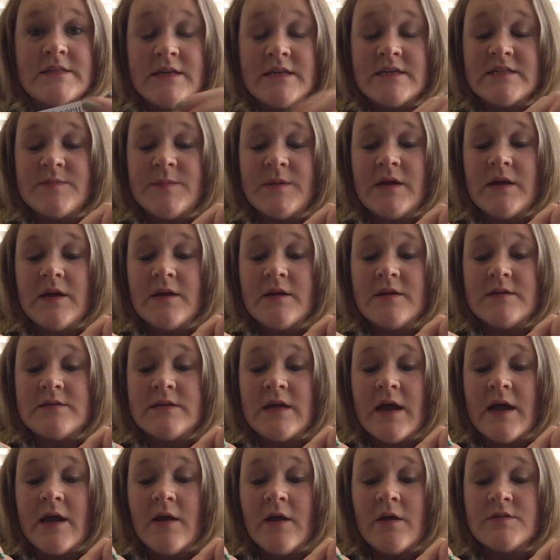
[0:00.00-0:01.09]
is because
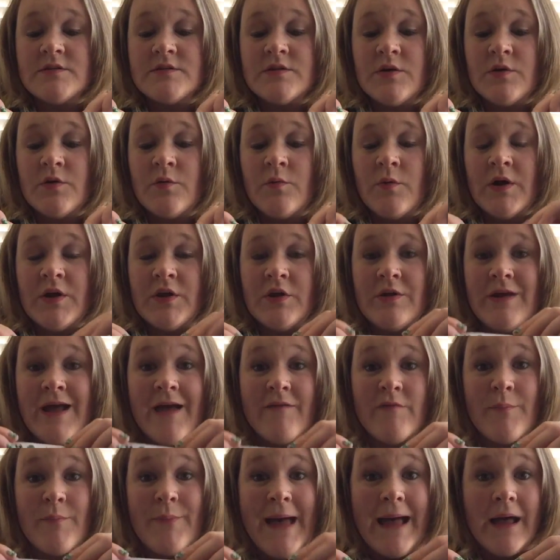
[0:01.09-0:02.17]
I also want you to have
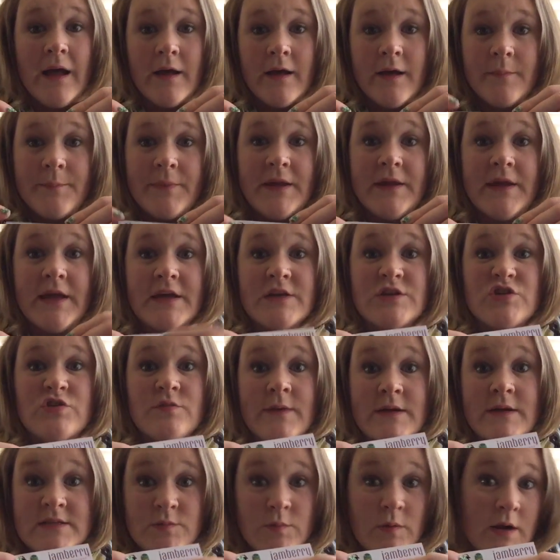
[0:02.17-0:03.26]
a backup in case you
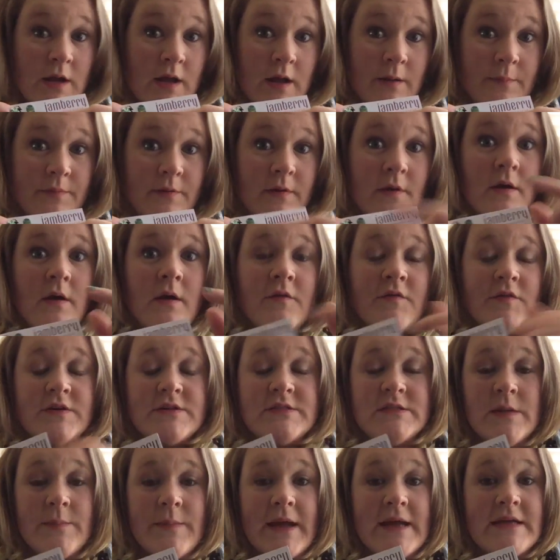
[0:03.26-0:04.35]
mess one up. First
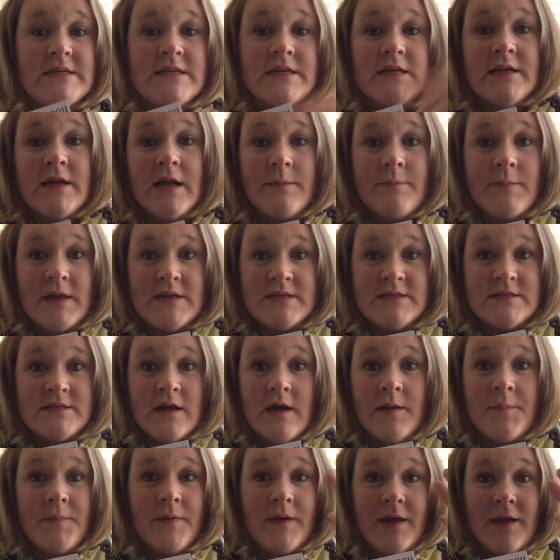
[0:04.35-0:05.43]
time I did it, I messed
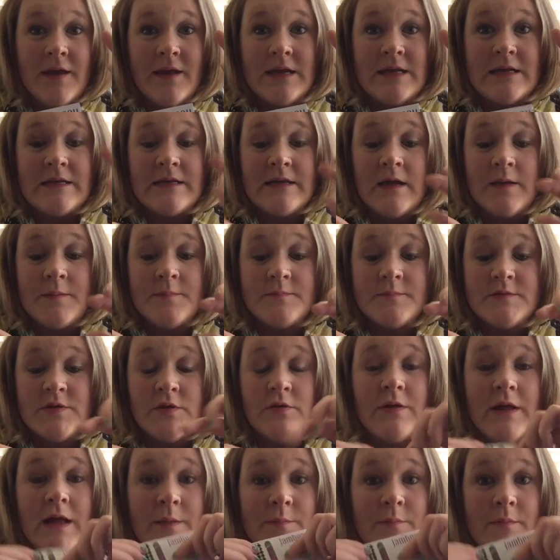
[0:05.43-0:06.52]
up, and I'm so
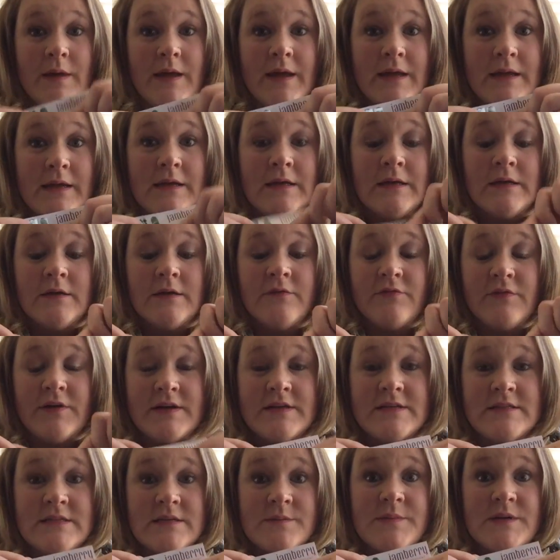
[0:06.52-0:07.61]
glad my friend
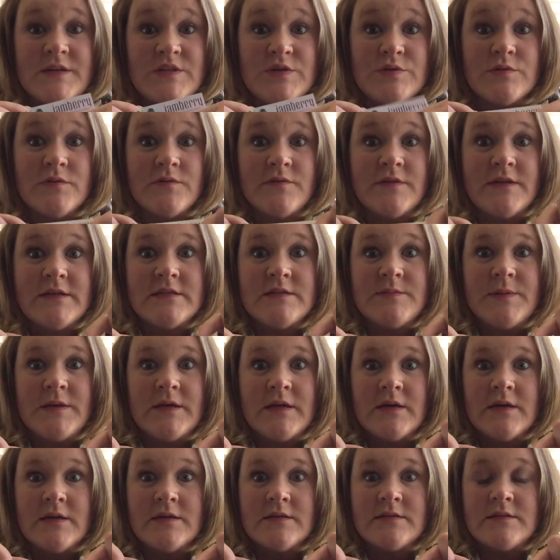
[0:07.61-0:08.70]
sent me 2 of these
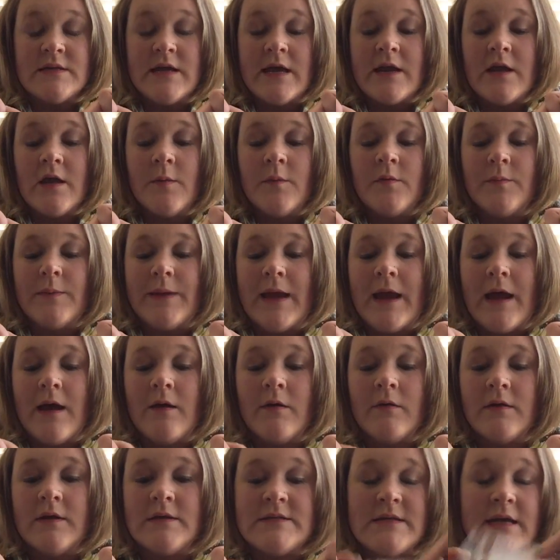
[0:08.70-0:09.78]
because that helped me out
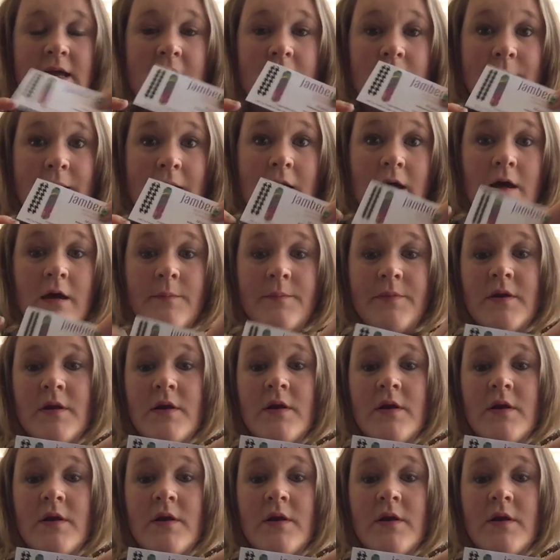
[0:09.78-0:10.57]
because I had a backup.